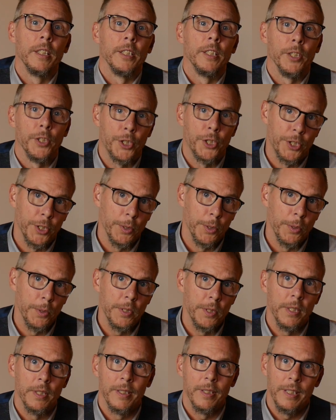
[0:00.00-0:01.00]
Your
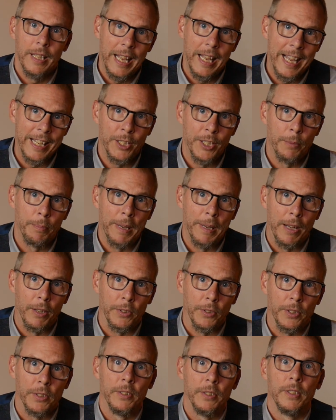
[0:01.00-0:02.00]
shoes and your
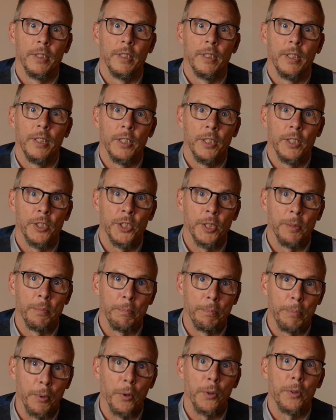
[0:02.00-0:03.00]
belt
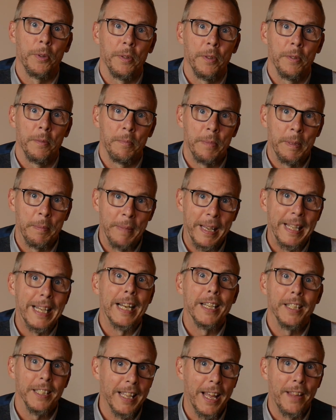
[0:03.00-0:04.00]
should both be made
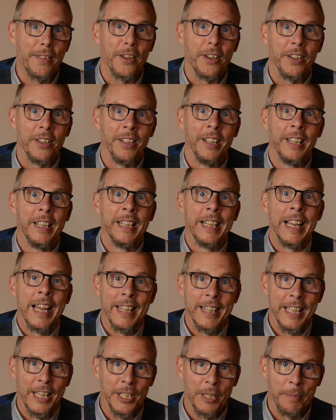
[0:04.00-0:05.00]
out of leather,
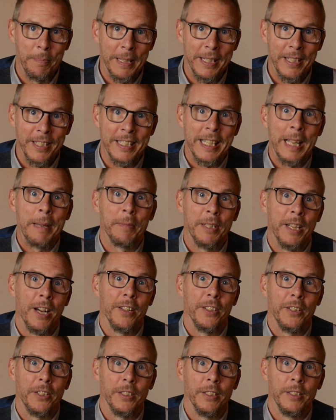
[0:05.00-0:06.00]
and they should be the same
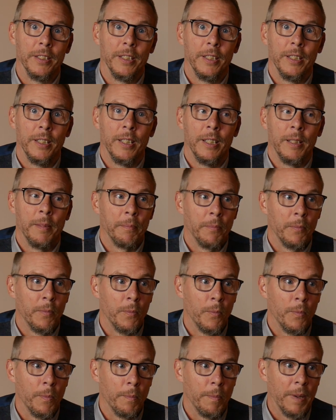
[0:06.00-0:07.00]
color.
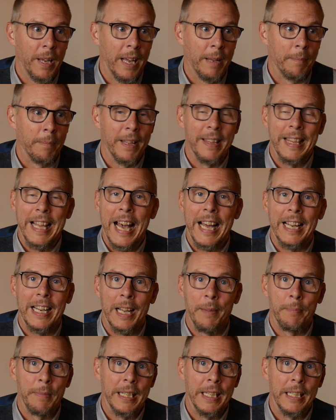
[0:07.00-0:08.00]
And by that
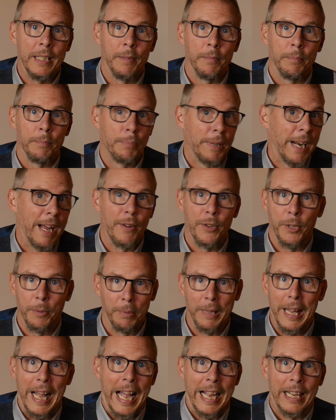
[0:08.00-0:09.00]
I mean brown or
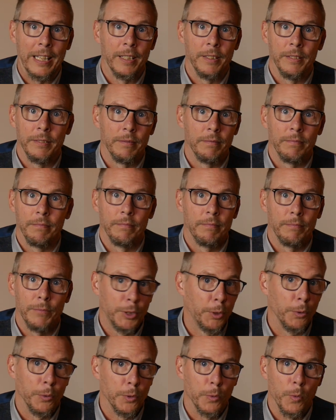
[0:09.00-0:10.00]
black.
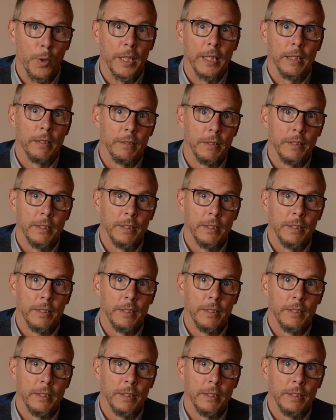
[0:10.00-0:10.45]
Choose one.